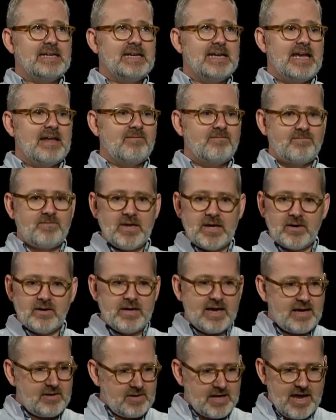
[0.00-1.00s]
And figured
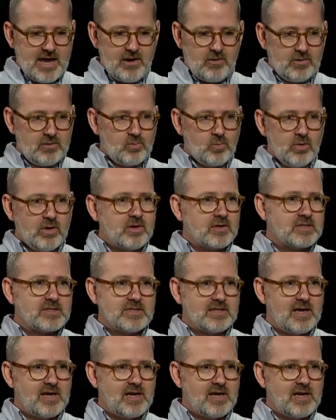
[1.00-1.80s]
out how it worked.